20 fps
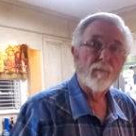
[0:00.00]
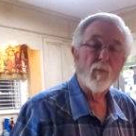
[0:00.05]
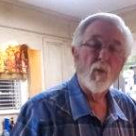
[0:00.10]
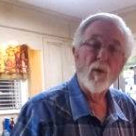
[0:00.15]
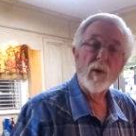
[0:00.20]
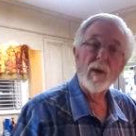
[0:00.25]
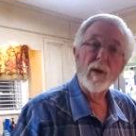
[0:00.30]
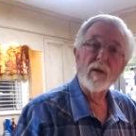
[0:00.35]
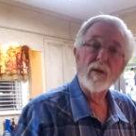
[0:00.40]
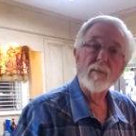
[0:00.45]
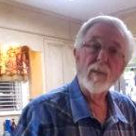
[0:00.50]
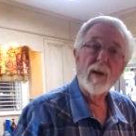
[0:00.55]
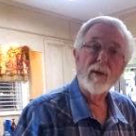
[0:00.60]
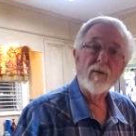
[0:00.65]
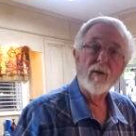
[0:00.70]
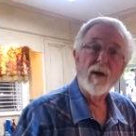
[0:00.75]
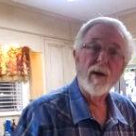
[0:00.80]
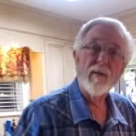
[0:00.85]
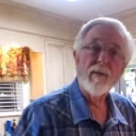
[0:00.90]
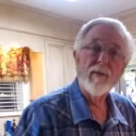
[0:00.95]
what else am I
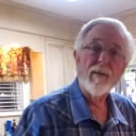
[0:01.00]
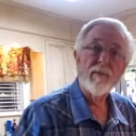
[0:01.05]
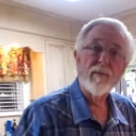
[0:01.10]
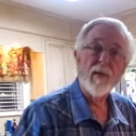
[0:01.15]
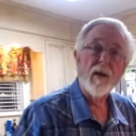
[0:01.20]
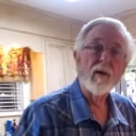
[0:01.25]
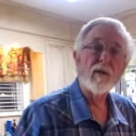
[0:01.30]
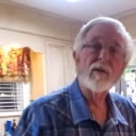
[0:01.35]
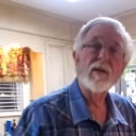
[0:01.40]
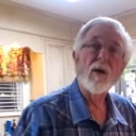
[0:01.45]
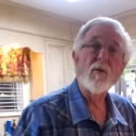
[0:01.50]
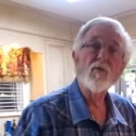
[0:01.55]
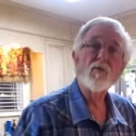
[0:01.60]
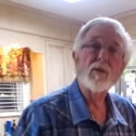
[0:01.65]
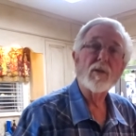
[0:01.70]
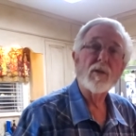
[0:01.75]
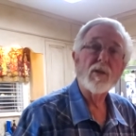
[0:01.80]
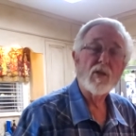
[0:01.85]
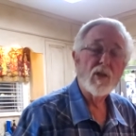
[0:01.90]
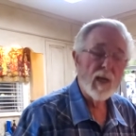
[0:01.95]
trying to, uh,
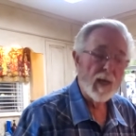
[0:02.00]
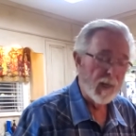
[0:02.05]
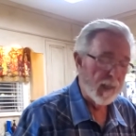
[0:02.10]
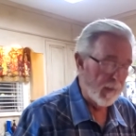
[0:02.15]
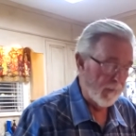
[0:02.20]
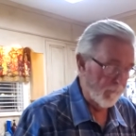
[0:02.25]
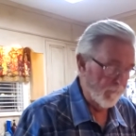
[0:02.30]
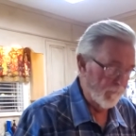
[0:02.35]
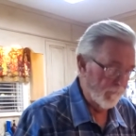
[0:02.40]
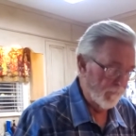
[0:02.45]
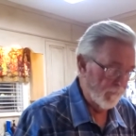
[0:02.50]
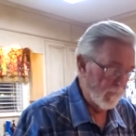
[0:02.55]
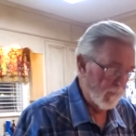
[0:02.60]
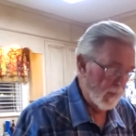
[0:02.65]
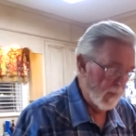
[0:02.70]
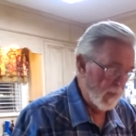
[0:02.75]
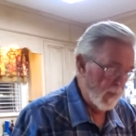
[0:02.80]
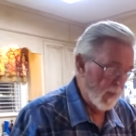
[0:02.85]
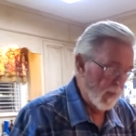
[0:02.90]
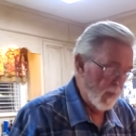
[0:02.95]
toast and jelly.
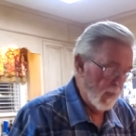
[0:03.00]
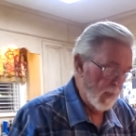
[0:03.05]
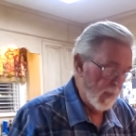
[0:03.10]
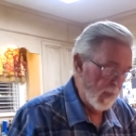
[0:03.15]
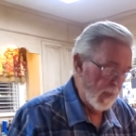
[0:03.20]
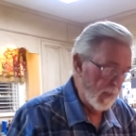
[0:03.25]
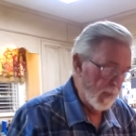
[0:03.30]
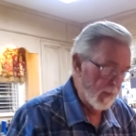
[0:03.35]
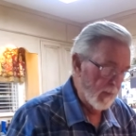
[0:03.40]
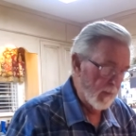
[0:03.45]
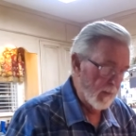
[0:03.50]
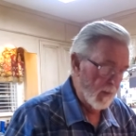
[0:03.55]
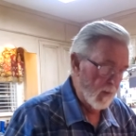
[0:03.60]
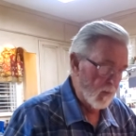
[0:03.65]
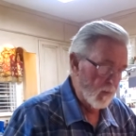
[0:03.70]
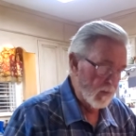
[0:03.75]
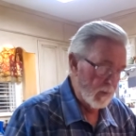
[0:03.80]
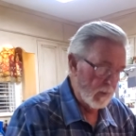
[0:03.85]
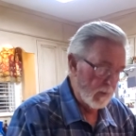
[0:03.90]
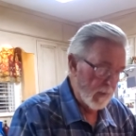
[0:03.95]
Any of
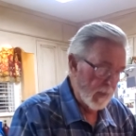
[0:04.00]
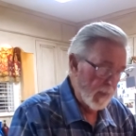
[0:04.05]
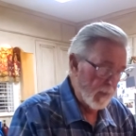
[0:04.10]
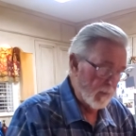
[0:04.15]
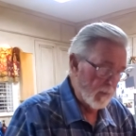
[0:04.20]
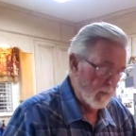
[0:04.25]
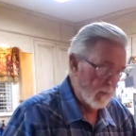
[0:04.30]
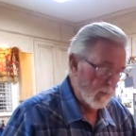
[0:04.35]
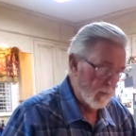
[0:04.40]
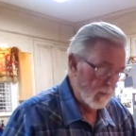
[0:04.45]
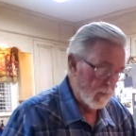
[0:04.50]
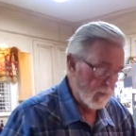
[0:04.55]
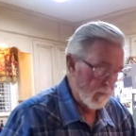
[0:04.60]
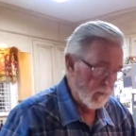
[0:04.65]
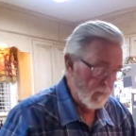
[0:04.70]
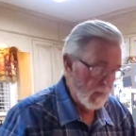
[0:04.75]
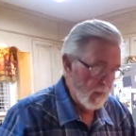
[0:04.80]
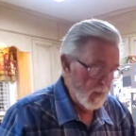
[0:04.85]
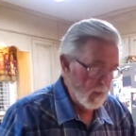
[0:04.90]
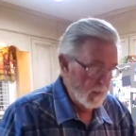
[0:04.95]
those, and that's, uh,
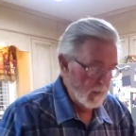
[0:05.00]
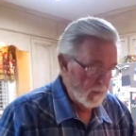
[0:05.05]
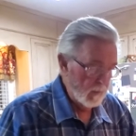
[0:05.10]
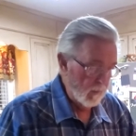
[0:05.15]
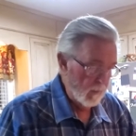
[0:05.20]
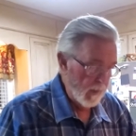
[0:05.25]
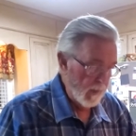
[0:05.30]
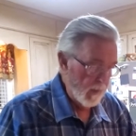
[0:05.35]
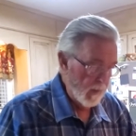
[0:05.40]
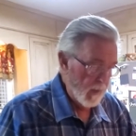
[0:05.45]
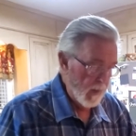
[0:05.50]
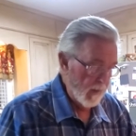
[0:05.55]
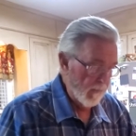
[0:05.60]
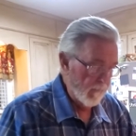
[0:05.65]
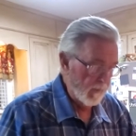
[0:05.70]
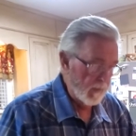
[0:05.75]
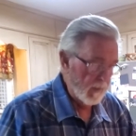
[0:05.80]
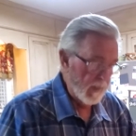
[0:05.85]
so there you have it.